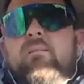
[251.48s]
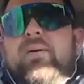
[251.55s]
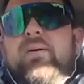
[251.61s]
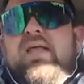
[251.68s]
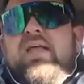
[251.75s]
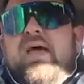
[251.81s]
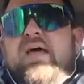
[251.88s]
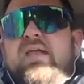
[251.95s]

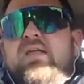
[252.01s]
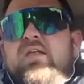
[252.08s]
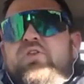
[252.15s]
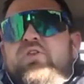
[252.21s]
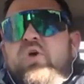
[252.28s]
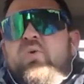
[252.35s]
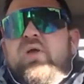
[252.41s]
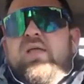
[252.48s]
But yet,
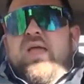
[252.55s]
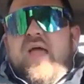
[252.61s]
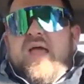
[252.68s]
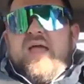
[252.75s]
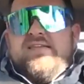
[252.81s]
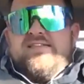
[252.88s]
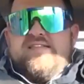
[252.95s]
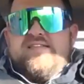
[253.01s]
doing
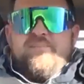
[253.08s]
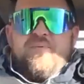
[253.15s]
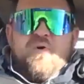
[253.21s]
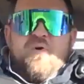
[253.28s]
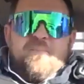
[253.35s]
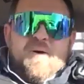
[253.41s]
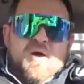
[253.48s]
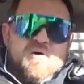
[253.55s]
a
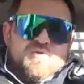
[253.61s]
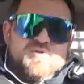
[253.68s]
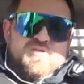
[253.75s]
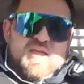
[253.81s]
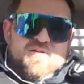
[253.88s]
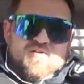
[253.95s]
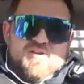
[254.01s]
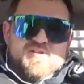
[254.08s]
simple post
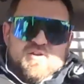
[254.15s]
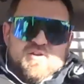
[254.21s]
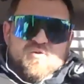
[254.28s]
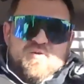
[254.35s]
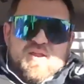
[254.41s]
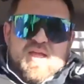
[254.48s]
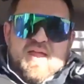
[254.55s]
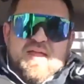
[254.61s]
every
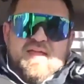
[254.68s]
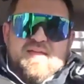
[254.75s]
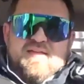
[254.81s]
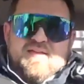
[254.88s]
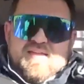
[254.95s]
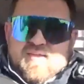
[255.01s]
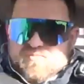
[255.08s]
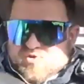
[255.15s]
single day
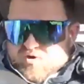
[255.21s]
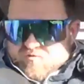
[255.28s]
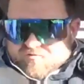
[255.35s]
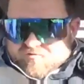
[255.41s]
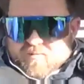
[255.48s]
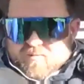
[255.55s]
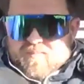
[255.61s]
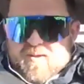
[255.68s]
keeps you in
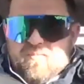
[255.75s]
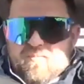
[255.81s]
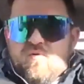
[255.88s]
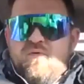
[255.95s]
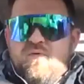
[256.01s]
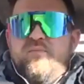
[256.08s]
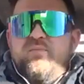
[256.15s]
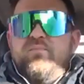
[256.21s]
front of
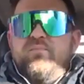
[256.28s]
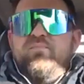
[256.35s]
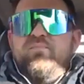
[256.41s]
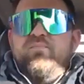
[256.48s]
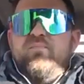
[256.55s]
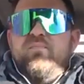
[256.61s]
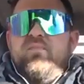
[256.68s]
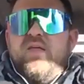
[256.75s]
people,
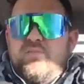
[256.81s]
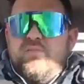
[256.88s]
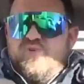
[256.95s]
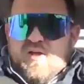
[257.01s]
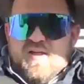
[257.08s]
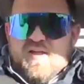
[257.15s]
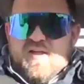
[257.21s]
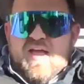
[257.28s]

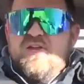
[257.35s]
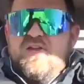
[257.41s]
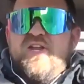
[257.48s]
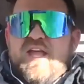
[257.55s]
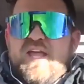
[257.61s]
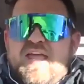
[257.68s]
keeps you engaged,